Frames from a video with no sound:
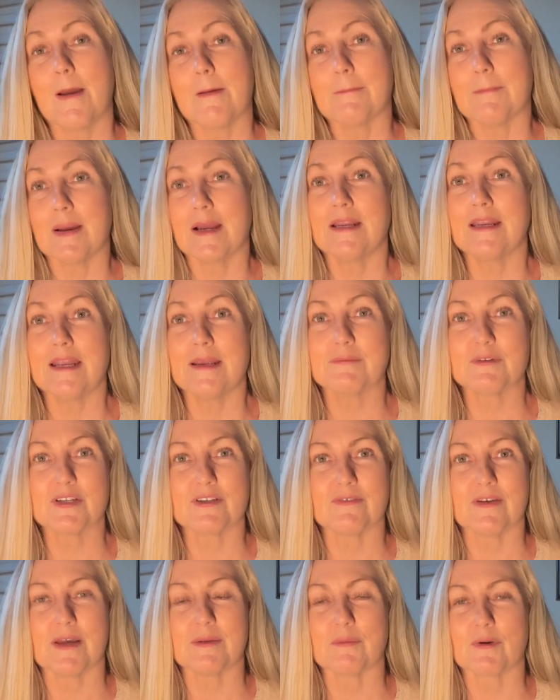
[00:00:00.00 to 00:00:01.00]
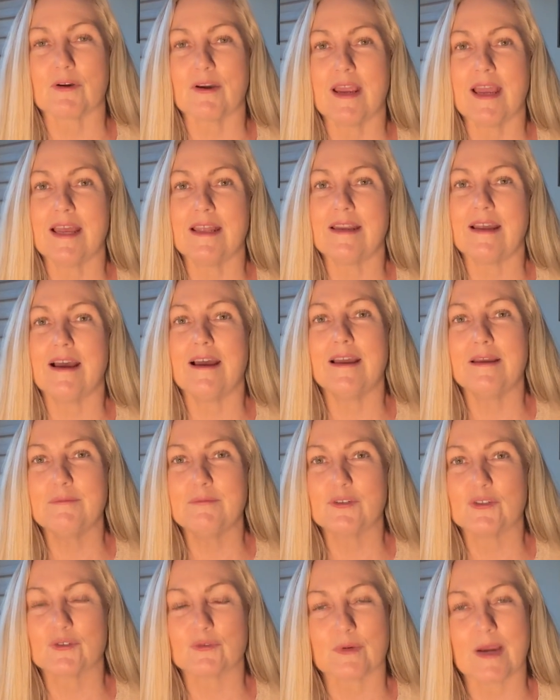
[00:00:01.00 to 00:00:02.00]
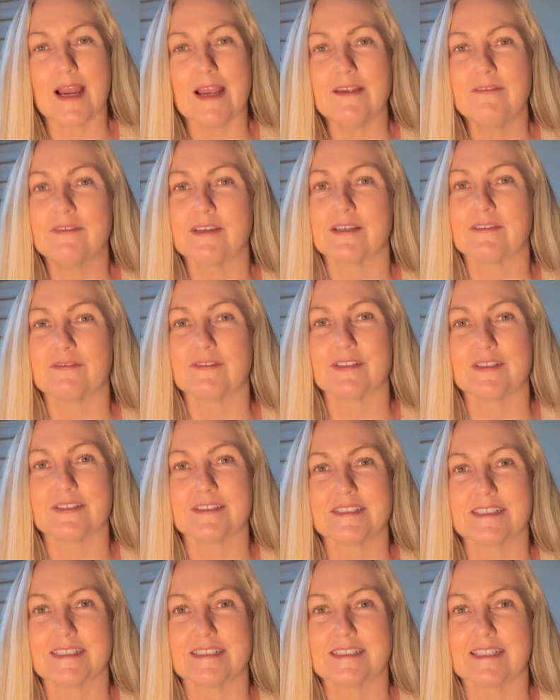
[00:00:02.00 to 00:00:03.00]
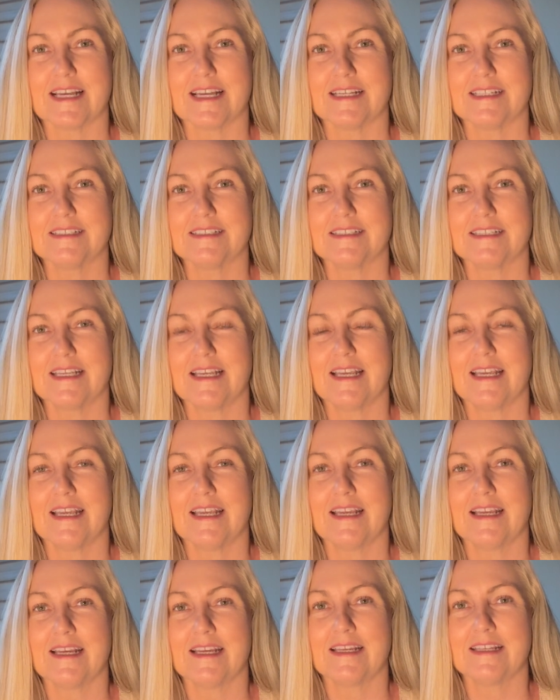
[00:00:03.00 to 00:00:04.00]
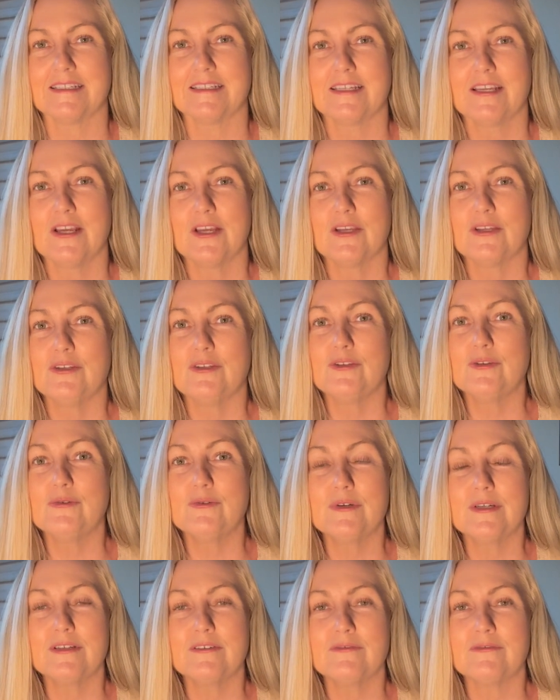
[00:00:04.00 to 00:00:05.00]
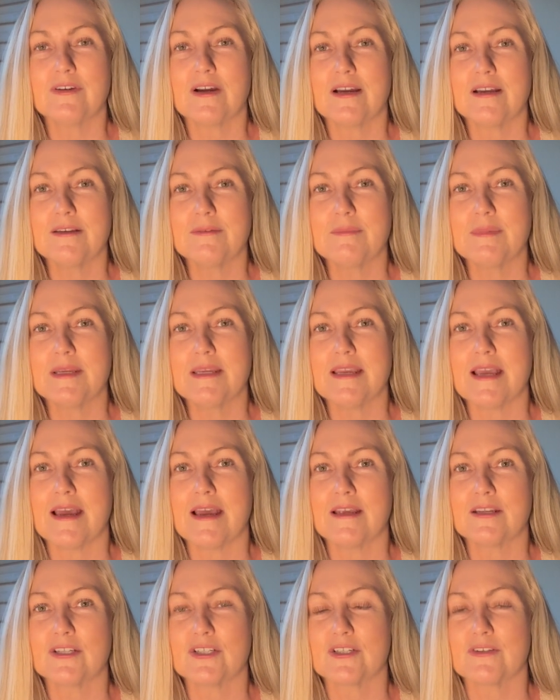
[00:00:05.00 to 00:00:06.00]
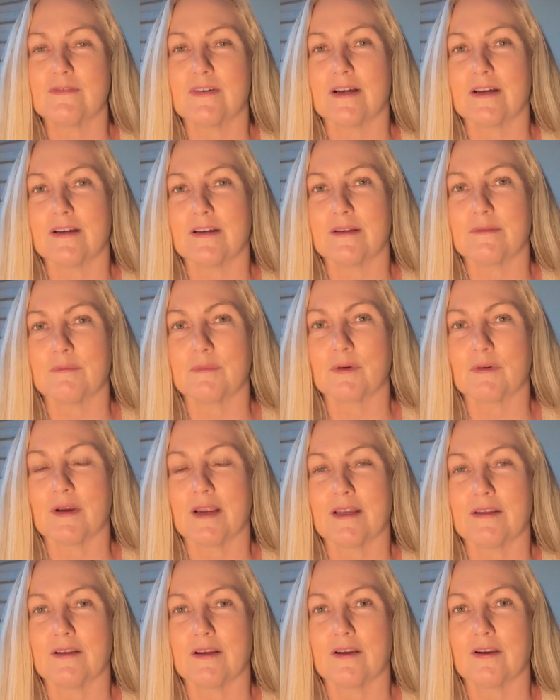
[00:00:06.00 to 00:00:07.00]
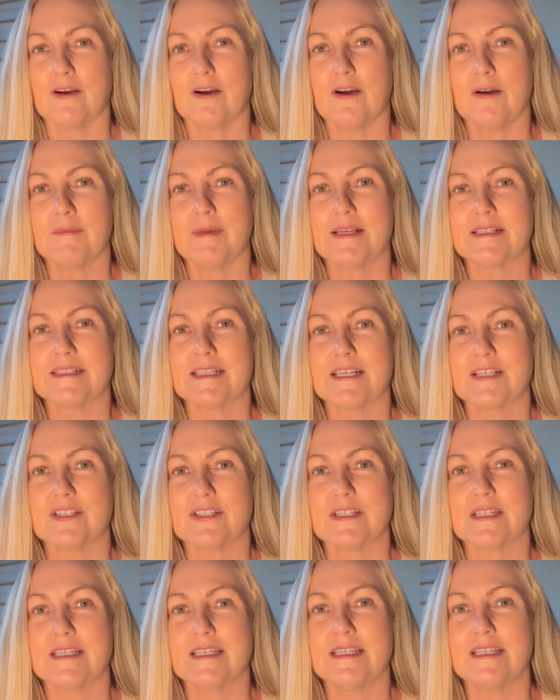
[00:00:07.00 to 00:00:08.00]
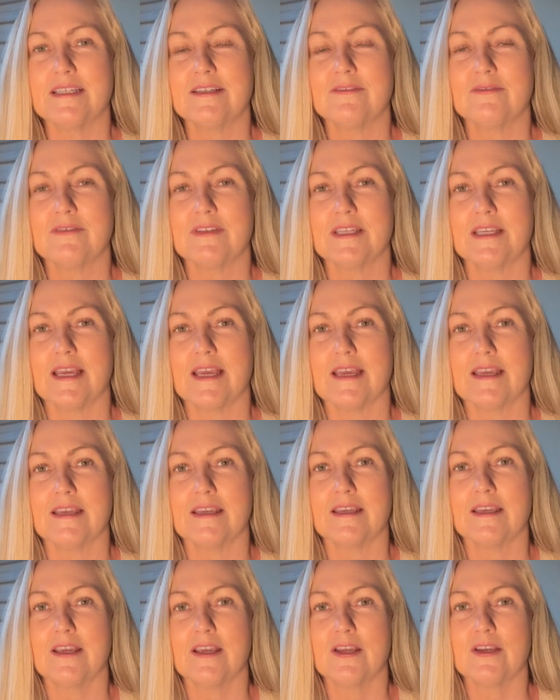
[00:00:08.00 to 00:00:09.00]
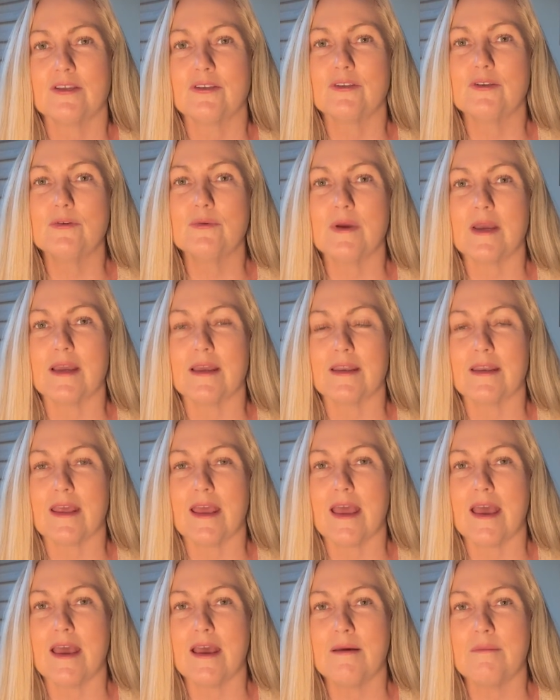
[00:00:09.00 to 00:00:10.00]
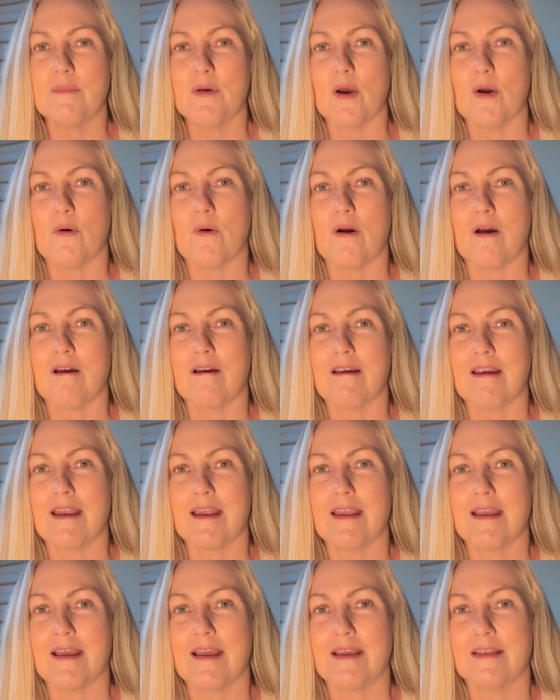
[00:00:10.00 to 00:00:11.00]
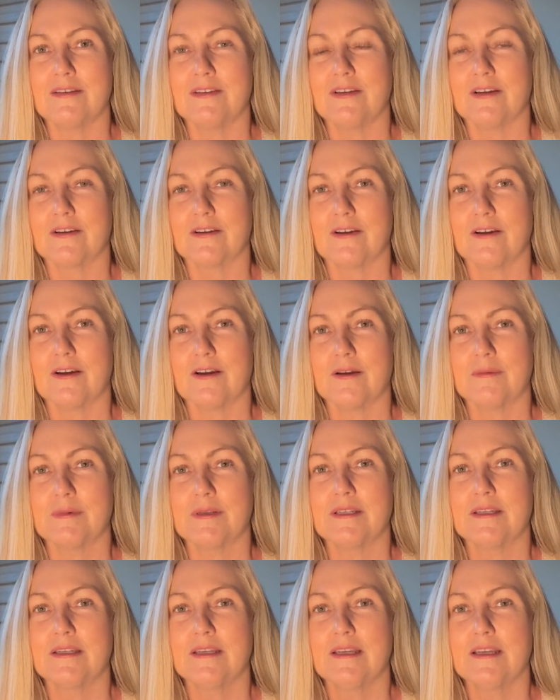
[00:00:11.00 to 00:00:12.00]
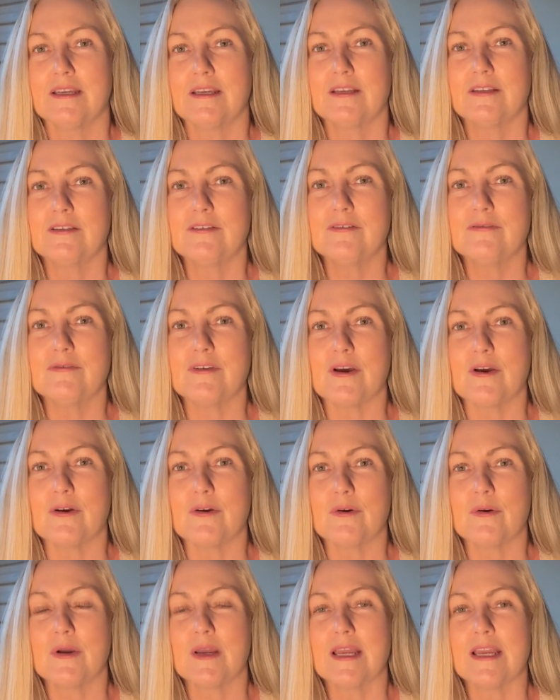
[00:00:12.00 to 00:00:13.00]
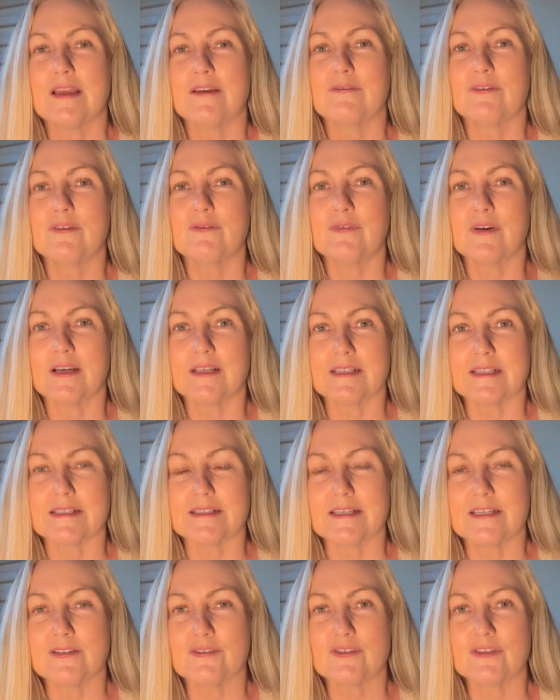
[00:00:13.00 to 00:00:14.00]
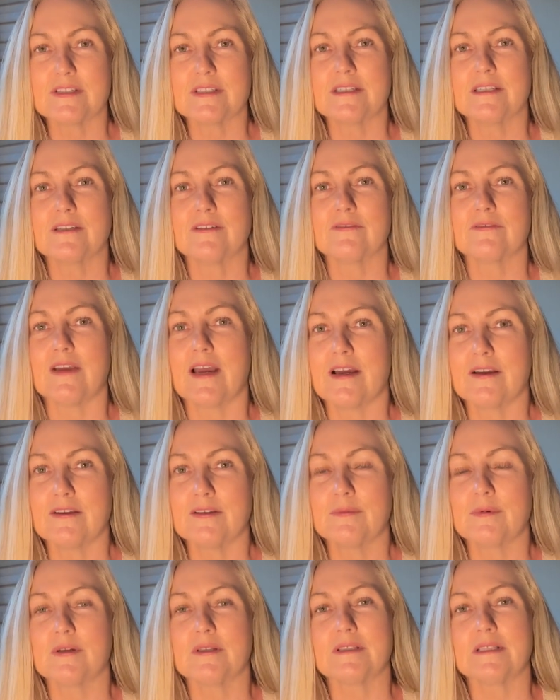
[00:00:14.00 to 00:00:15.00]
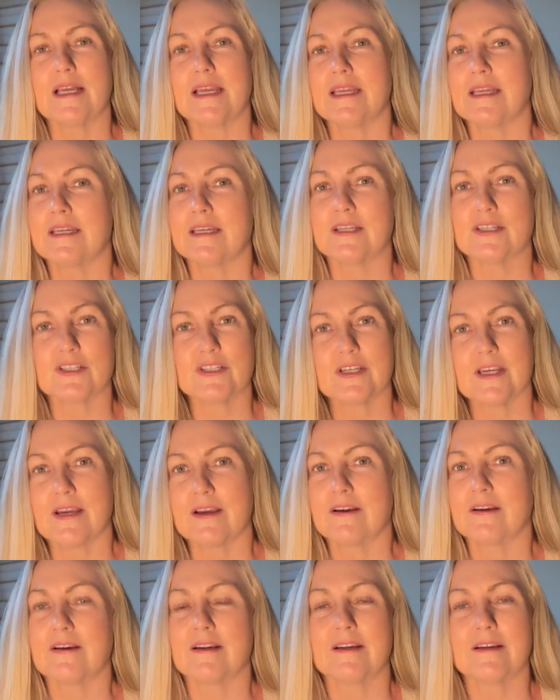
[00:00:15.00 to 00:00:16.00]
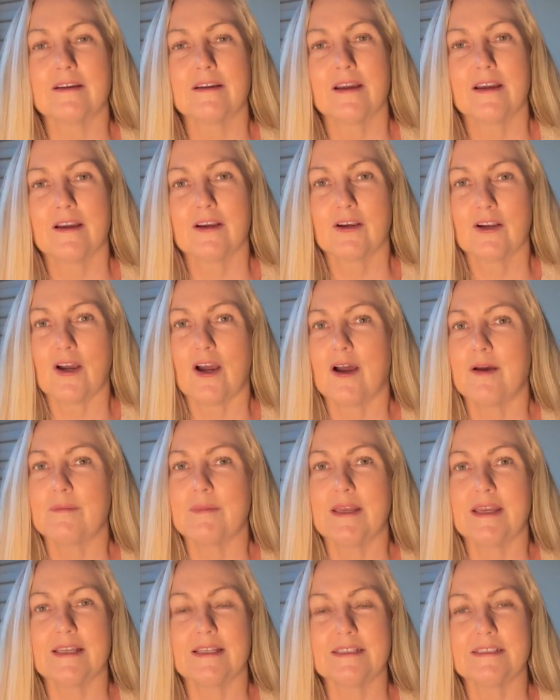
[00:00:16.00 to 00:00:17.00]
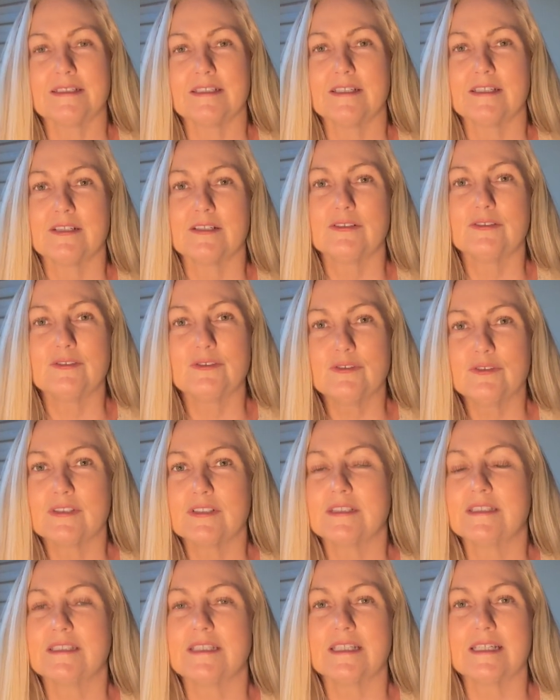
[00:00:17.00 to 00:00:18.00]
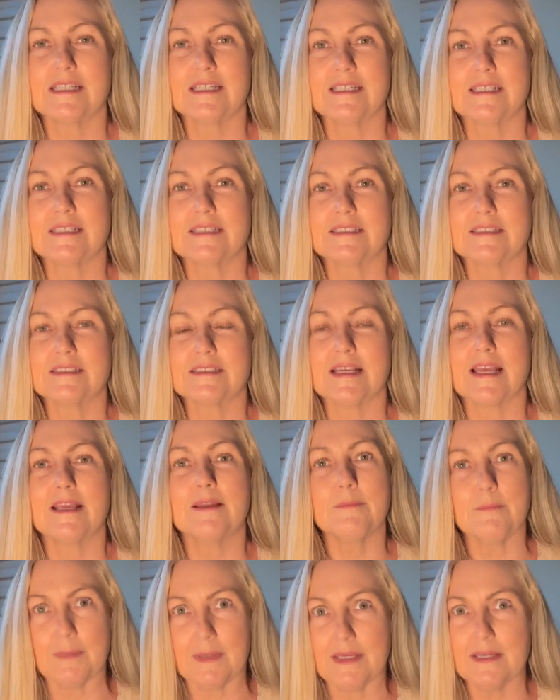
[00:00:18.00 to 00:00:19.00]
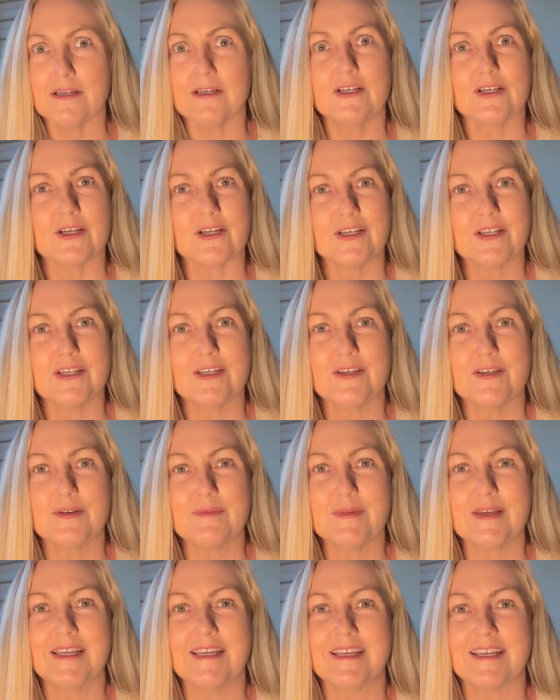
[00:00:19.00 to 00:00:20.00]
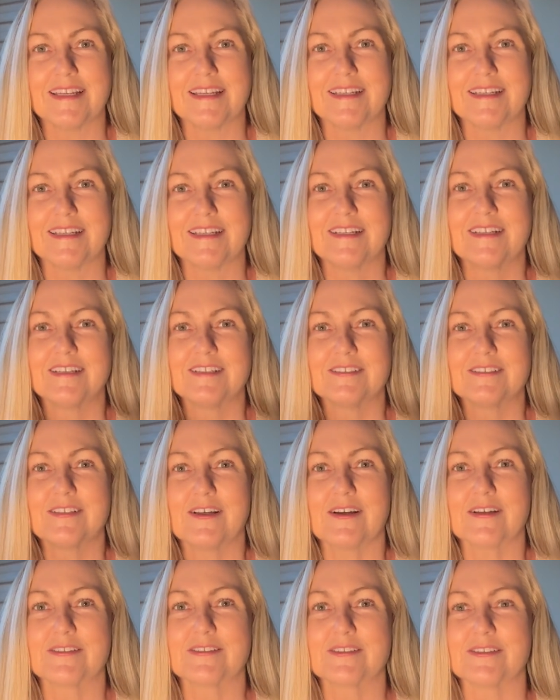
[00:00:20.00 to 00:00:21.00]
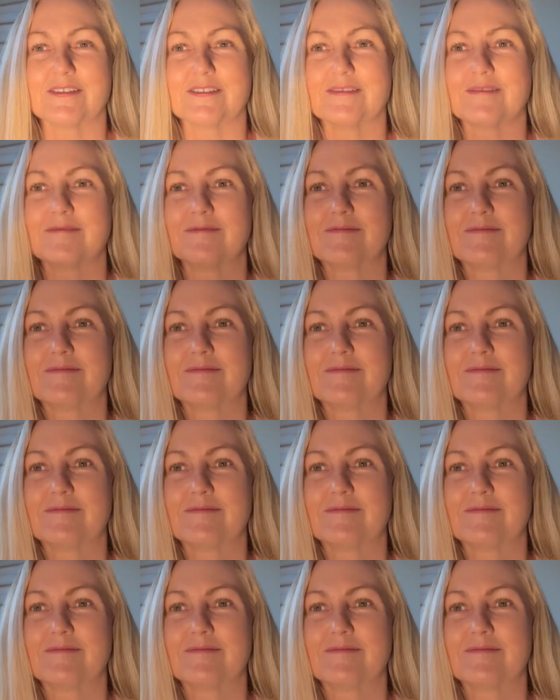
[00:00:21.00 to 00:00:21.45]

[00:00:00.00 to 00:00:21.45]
My name's Sheevaun Moran. I'm driving for your success, and you can find me at sheevaunmoran.com, S-H-E-E-V-A-U-N-M-O-R-A-N.com. And you know, if you find this interesting or valuable, like it, share, comment, do good things, and be a good human. Talk soon.